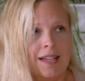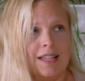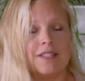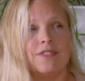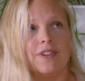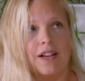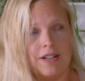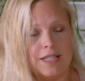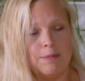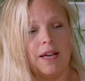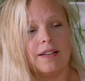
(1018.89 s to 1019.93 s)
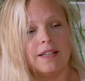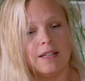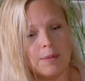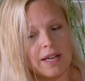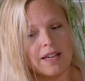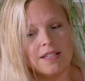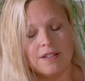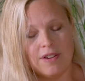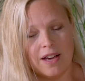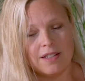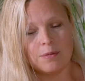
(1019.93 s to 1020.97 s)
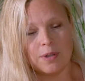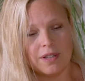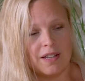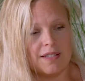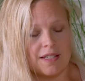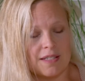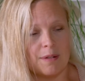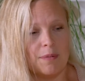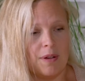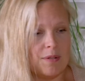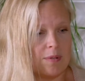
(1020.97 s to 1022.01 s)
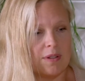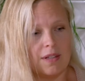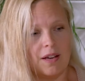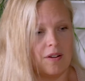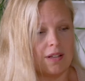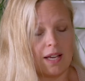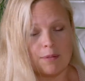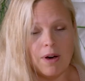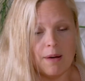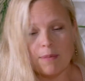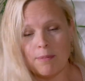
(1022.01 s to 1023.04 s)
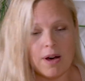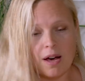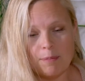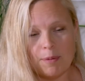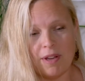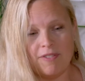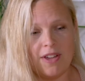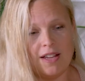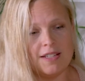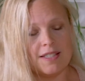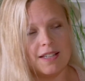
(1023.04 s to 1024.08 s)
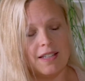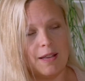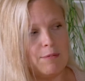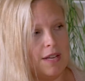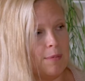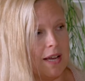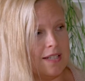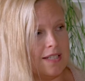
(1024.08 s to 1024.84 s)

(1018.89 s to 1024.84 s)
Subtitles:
It's very demanding, and my kids have had to realize that sometimes when they are like, Mom, in my face, and they need my